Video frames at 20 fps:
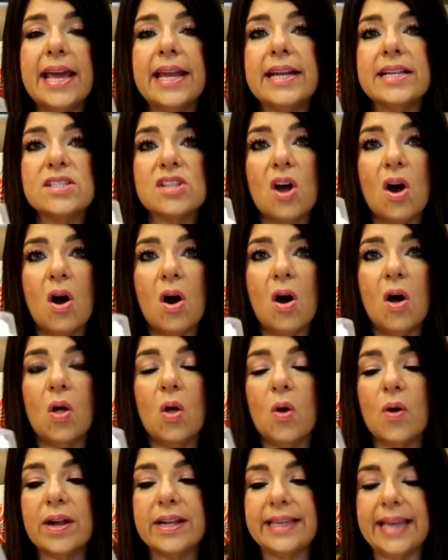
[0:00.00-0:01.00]
and it's
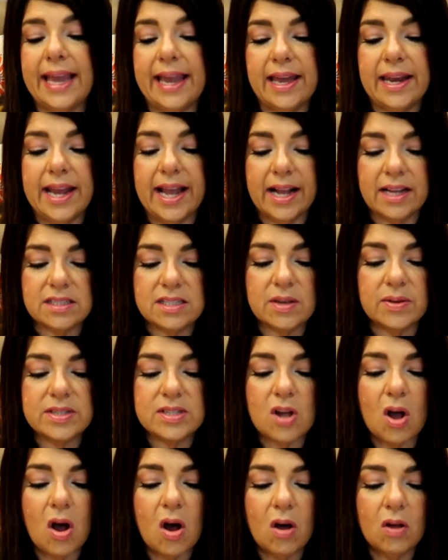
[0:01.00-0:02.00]
all organic. So
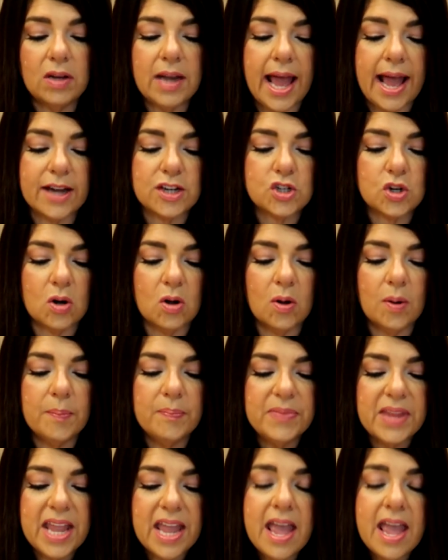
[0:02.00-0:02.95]
it's all natural.